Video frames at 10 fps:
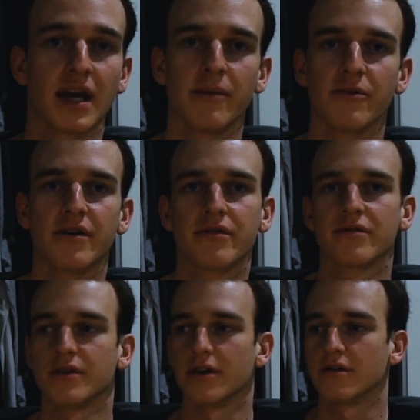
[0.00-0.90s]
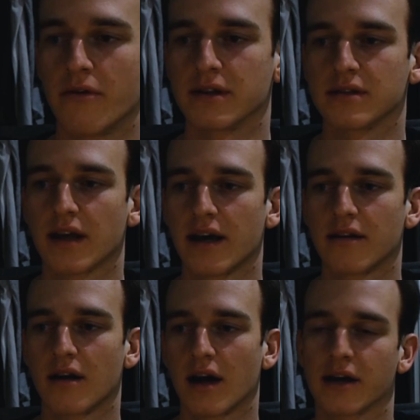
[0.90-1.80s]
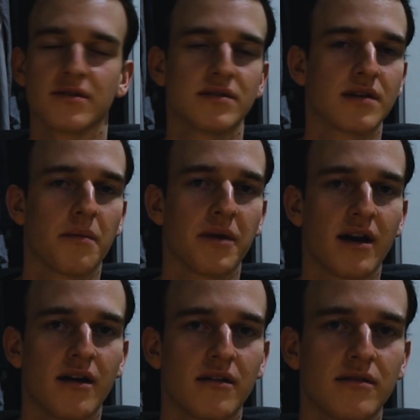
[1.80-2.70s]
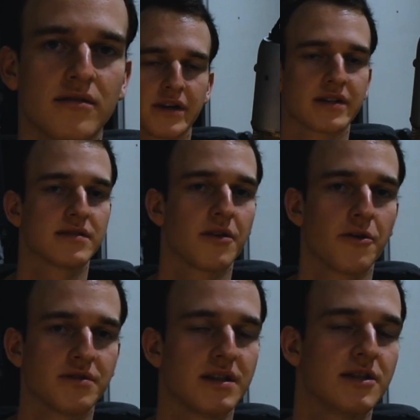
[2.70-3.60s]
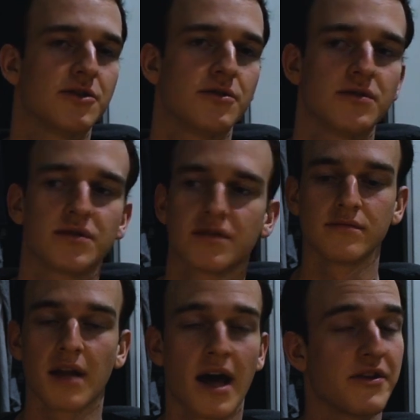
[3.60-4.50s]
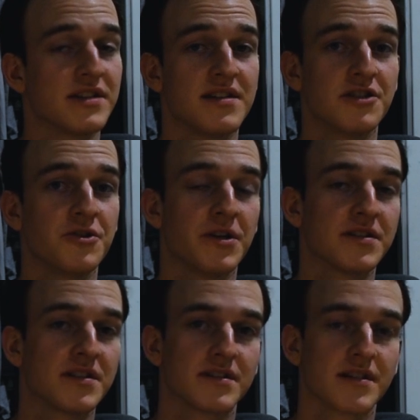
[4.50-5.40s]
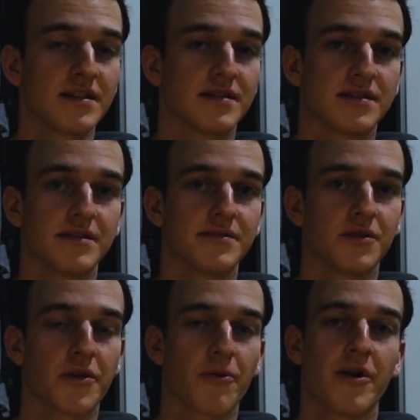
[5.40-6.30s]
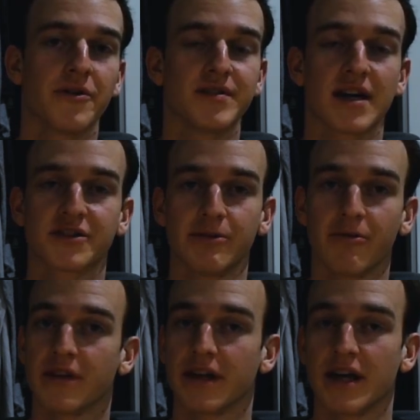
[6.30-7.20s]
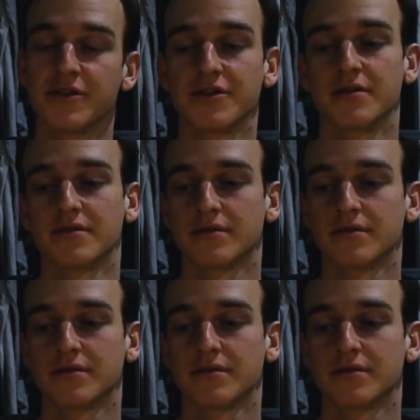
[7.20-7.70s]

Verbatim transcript: a game with, knowing that I could somehow fix those issues. Now, this issue doesn't exist if you're the one who's actually written the engine.